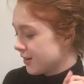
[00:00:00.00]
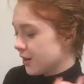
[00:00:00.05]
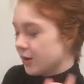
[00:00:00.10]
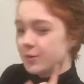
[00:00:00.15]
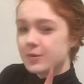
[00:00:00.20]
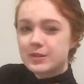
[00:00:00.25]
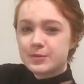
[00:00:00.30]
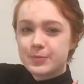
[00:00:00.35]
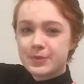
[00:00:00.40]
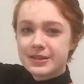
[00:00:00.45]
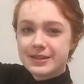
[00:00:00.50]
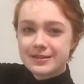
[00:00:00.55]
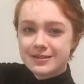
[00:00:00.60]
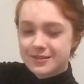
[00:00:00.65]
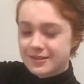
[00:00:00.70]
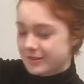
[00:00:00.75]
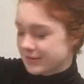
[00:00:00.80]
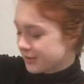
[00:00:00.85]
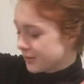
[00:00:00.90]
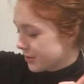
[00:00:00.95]
Always bring
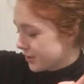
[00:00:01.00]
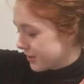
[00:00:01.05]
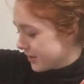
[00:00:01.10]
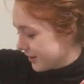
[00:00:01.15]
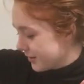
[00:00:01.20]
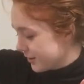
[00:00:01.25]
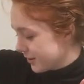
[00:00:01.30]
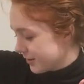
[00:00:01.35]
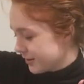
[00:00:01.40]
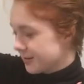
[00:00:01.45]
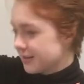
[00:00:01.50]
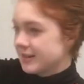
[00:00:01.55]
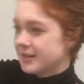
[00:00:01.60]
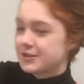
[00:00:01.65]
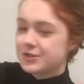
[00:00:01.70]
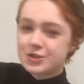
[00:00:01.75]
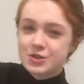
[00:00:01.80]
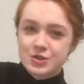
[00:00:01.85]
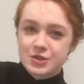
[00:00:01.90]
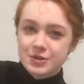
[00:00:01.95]
concealer your color
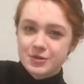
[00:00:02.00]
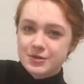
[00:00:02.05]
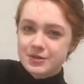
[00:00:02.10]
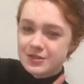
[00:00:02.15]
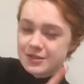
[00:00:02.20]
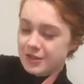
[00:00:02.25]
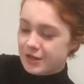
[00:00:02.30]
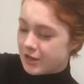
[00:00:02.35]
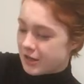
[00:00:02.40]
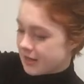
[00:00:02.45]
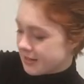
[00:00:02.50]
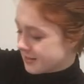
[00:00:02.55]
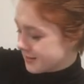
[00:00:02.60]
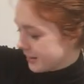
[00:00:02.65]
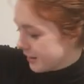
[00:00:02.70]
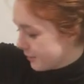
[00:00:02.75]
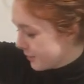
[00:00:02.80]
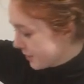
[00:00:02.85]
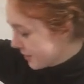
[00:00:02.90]
to shoots, hot tip.